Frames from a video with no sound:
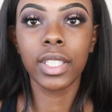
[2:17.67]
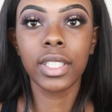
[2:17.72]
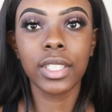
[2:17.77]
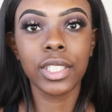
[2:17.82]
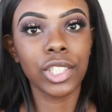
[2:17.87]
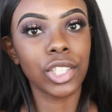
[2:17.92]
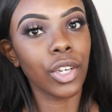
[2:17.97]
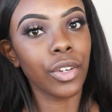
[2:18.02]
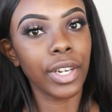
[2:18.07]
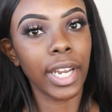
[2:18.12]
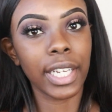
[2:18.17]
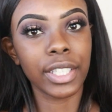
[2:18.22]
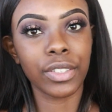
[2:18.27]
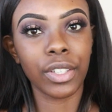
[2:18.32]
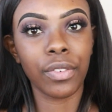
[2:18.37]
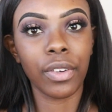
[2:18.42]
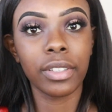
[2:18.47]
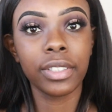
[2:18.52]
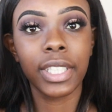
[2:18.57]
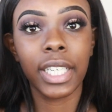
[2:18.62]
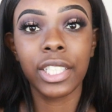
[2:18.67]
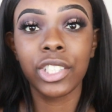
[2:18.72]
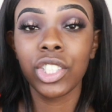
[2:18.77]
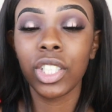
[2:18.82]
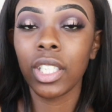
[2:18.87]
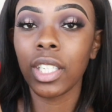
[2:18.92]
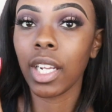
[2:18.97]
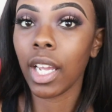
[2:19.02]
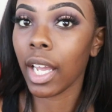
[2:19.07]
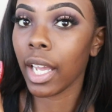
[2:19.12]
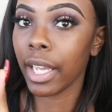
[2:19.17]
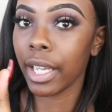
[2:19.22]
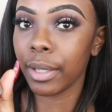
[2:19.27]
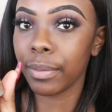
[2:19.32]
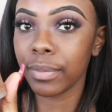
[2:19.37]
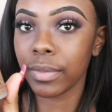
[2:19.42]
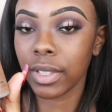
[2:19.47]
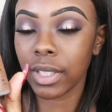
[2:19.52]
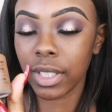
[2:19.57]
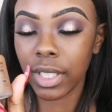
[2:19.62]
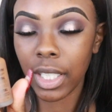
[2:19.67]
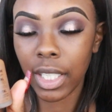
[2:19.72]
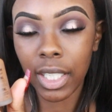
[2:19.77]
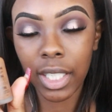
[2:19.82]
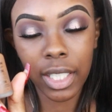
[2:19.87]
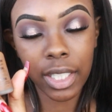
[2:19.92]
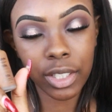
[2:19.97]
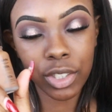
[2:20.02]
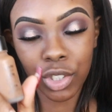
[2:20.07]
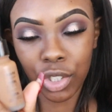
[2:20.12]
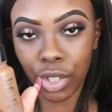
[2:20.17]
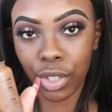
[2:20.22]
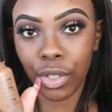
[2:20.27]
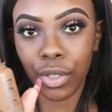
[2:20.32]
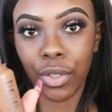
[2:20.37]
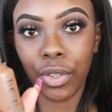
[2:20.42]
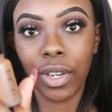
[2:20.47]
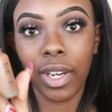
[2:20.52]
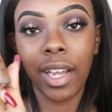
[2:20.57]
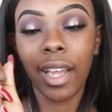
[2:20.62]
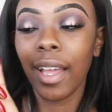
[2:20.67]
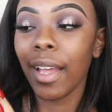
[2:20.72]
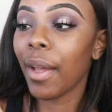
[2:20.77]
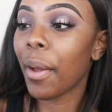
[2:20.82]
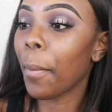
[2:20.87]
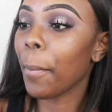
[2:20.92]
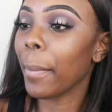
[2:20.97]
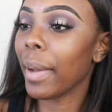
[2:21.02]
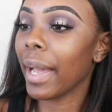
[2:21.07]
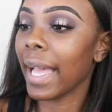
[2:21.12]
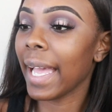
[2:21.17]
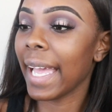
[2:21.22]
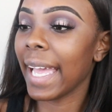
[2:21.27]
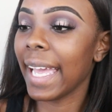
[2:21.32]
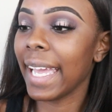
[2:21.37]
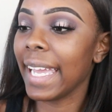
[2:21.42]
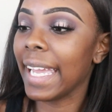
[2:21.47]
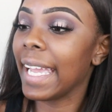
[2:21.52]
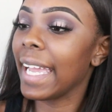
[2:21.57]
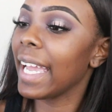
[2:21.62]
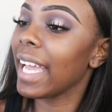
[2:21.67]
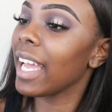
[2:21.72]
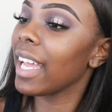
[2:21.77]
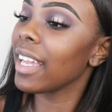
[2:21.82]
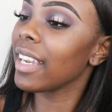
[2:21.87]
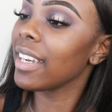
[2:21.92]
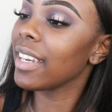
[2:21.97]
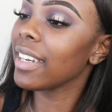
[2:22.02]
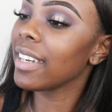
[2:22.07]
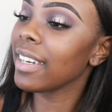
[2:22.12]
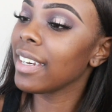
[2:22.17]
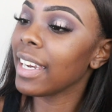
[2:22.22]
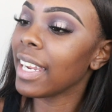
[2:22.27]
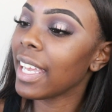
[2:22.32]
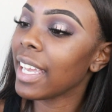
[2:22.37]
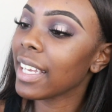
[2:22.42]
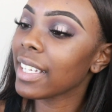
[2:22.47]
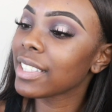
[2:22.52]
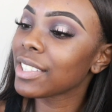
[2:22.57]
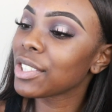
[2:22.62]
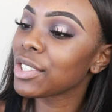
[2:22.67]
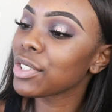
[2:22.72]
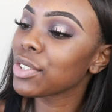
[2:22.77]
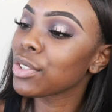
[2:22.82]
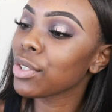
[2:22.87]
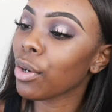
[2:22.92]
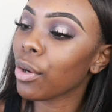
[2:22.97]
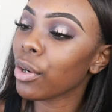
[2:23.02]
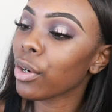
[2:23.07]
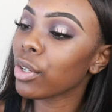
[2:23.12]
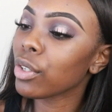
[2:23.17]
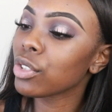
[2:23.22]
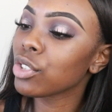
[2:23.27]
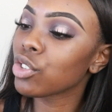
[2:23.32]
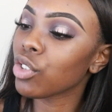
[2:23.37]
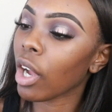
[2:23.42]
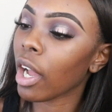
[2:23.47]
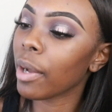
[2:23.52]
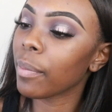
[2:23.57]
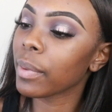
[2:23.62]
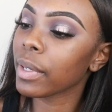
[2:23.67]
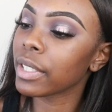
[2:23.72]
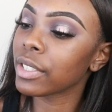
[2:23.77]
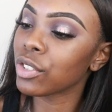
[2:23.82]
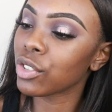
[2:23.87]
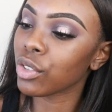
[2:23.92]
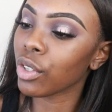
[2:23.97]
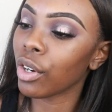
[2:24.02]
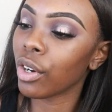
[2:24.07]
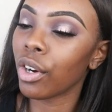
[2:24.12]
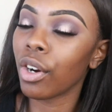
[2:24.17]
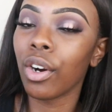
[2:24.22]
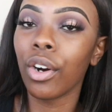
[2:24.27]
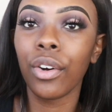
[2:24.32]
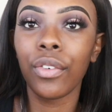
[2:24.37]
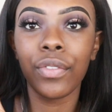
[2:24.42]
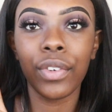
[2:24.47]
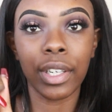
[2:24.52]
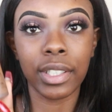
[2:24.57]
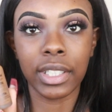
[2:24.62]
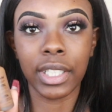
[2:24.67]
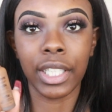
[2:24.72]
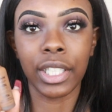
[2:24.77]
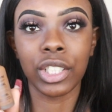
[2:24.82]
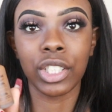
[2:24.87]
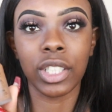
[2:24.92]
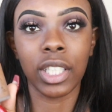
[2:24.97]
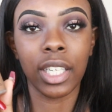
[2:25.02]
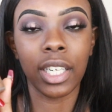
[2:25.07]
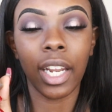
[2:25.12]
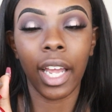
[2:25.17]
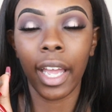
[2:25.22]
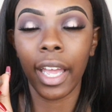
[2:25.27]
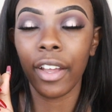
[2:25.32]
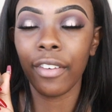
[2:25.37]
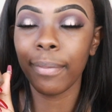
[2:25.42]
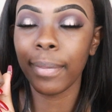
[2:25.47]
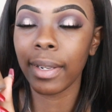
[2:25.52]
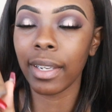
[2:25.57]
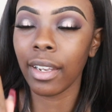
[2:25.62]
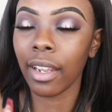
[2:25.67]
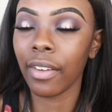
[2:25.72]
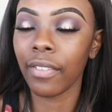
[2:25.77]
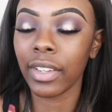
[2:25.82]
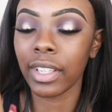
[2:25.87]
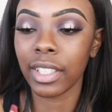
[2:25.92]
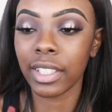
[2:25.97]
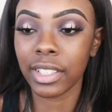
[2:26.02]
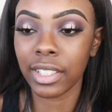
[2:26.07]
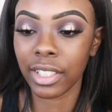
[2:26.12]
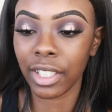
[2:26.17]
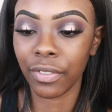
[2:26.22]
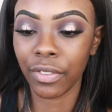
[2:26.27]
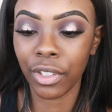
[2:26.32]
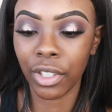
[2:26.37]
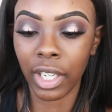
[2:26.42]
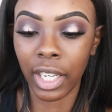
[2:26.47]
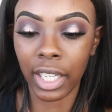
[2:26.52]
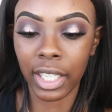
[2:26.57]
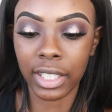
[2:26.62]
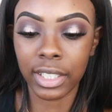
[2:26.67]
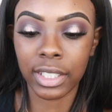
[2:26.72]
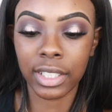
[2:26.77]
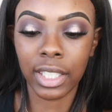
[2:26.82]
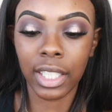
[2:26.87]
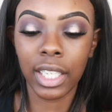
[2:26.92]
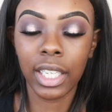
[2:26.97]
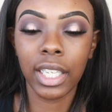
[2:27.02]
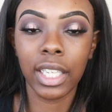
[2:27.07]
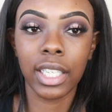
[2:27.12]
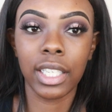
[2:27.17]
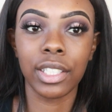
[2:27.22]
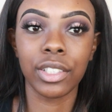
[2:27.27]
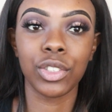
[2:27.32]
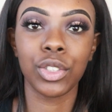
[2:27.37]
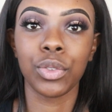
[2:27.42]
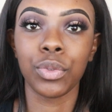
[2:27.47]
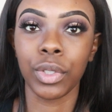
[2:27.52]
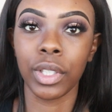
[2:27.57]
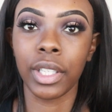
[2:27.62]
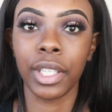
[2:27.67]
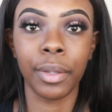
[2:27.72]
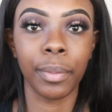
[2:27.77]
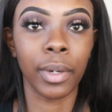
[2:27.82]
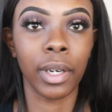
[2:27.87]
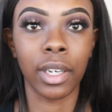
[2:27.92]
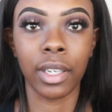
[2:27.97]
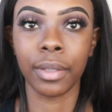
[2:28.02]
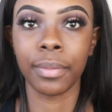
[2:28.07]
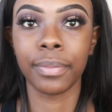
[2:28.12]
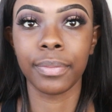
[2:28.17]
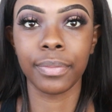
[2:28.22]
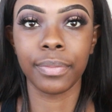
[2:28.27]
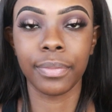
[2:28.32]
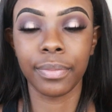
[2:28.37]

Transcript: So next for foundation, I am sticking to my NYX Total Drop Control foundation. I have been loving this stuff, you guys. It's really bomb.